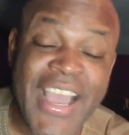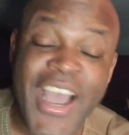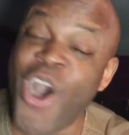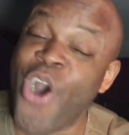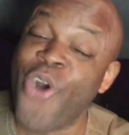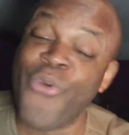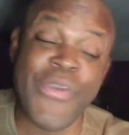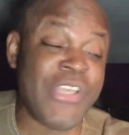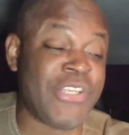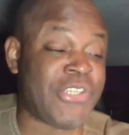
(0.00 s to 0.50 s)

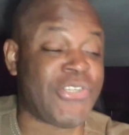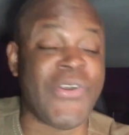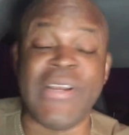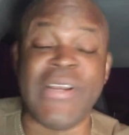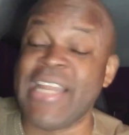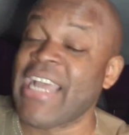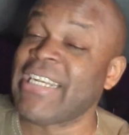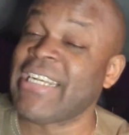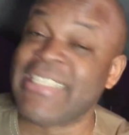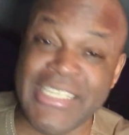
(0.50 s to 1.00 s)
Oh, we saw
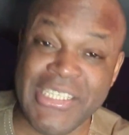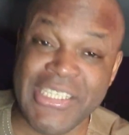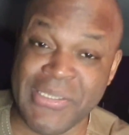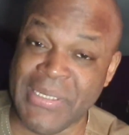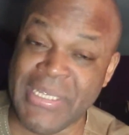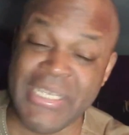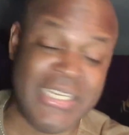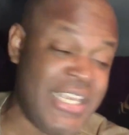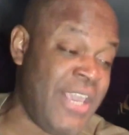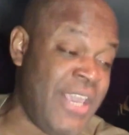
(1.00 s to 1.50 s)
that. This
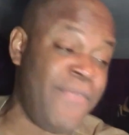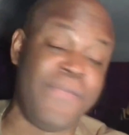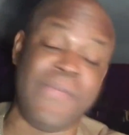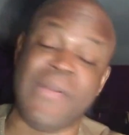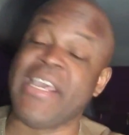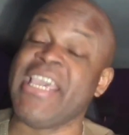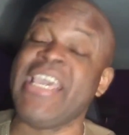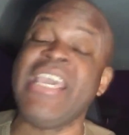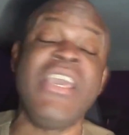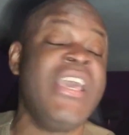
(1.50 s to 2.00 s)
he,
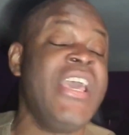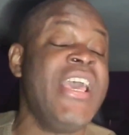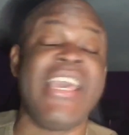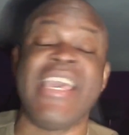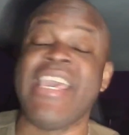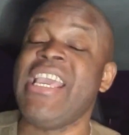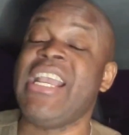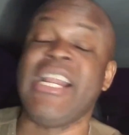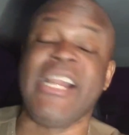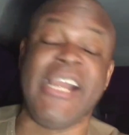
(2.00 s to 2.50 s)
he,
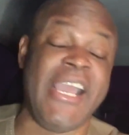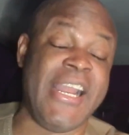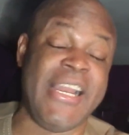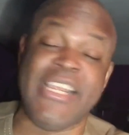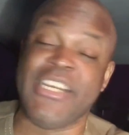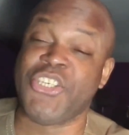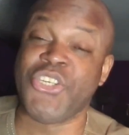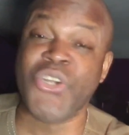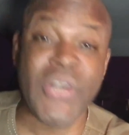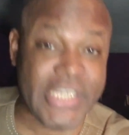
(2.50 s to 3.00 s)
he
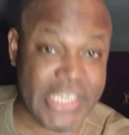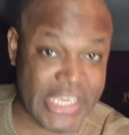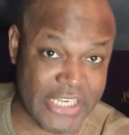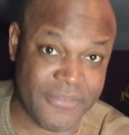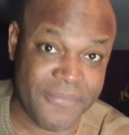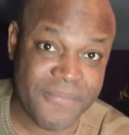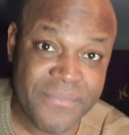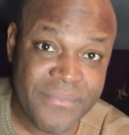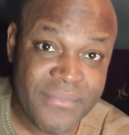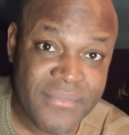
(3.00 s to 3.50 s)
clearly took it.
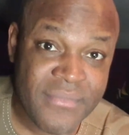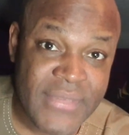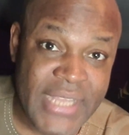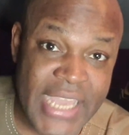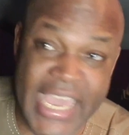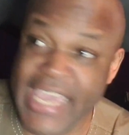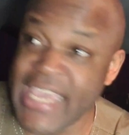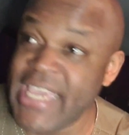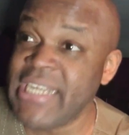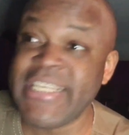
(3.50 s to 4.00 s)

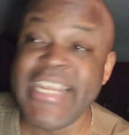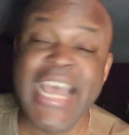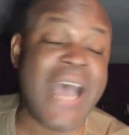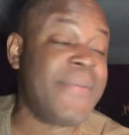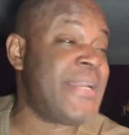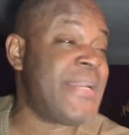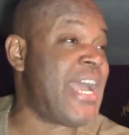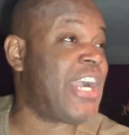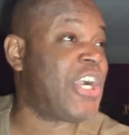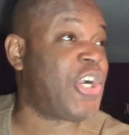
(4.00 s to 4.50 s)
And he
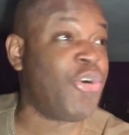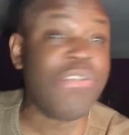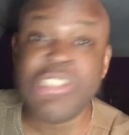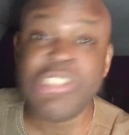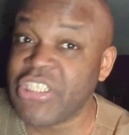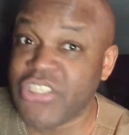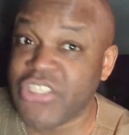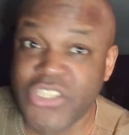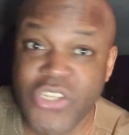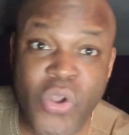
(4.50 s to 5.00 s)
tapped that
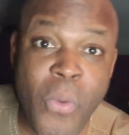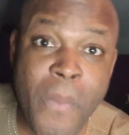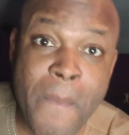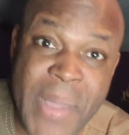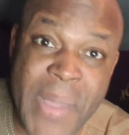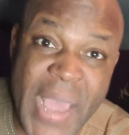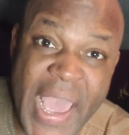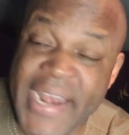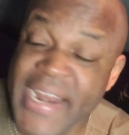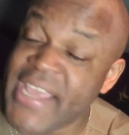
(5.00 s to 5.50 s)
coochie so
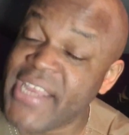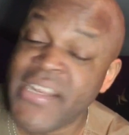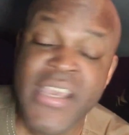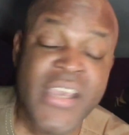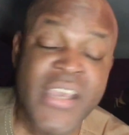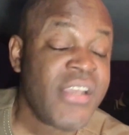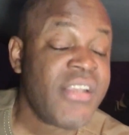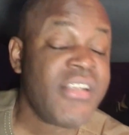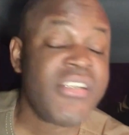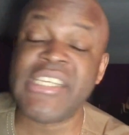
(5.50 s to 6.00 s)
bad and
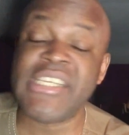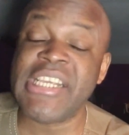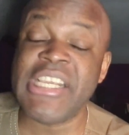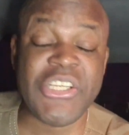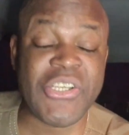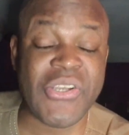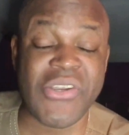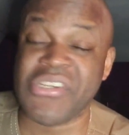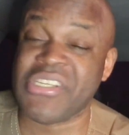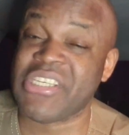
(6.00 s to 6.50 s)
she
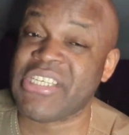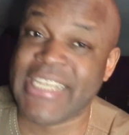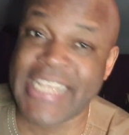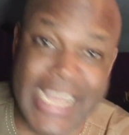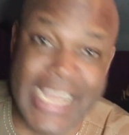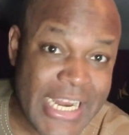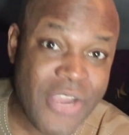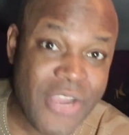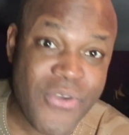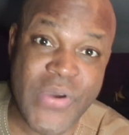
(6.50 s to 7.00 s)
just
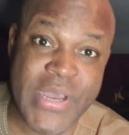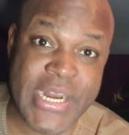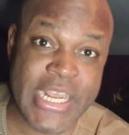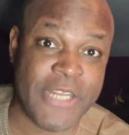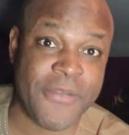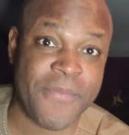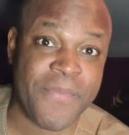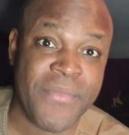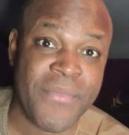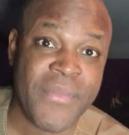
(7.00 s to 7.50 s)
chilling with
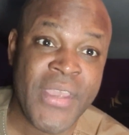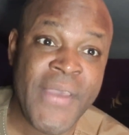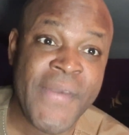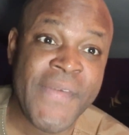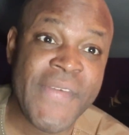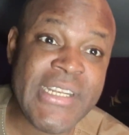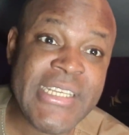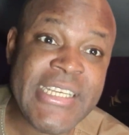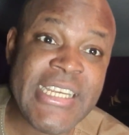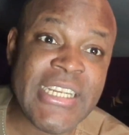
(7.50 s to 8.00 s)
it.
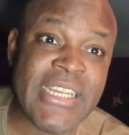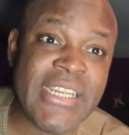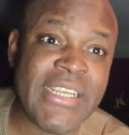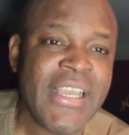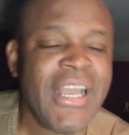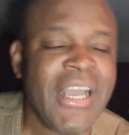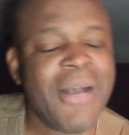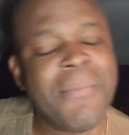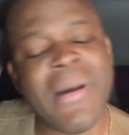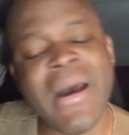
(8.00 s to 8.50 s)
You dig?
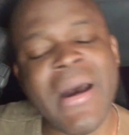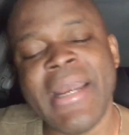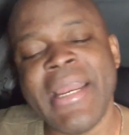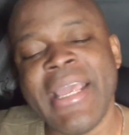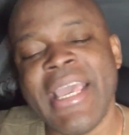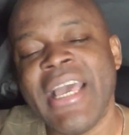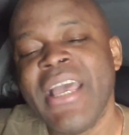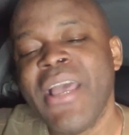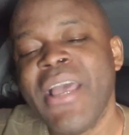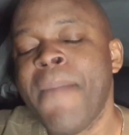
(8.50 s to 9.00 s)
I'm out
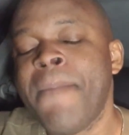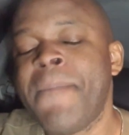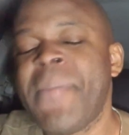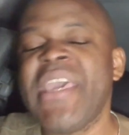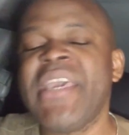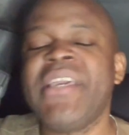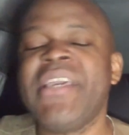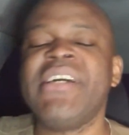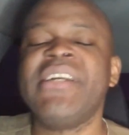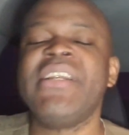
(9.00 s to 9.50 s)
here.
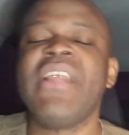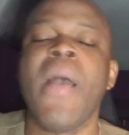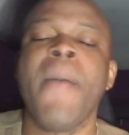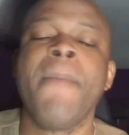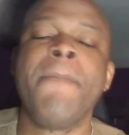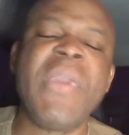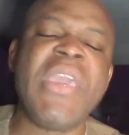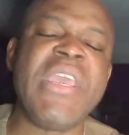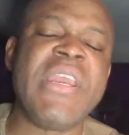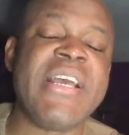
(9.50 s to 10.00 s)
Be good.
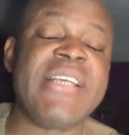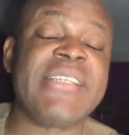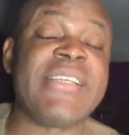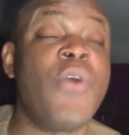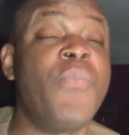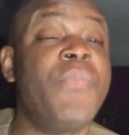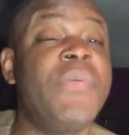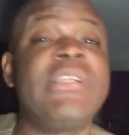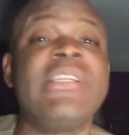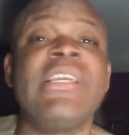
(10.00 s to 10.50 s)
Be nice. I
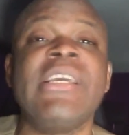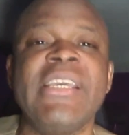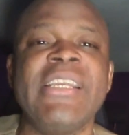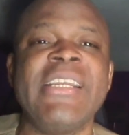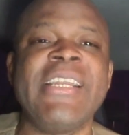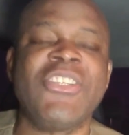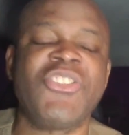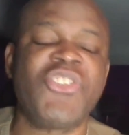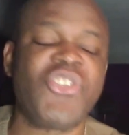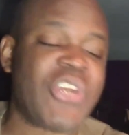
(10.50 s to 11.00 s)
hope you did hit
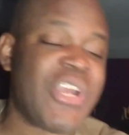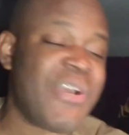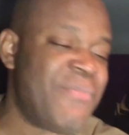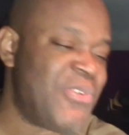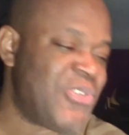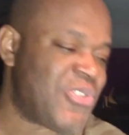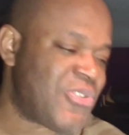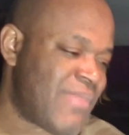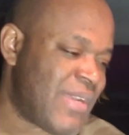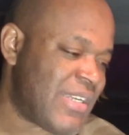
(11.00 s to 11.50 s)
that subscribe
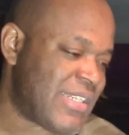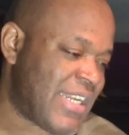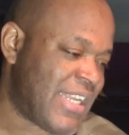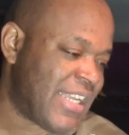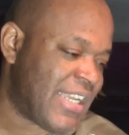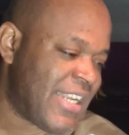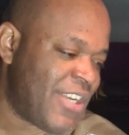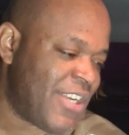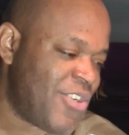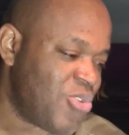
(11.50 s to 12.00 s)
button, smash that
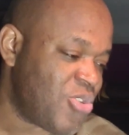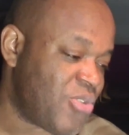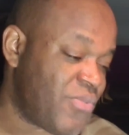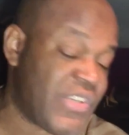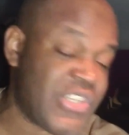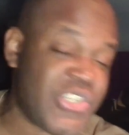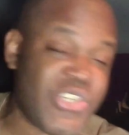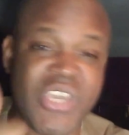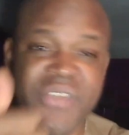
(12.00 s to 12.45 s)
like, and that notification.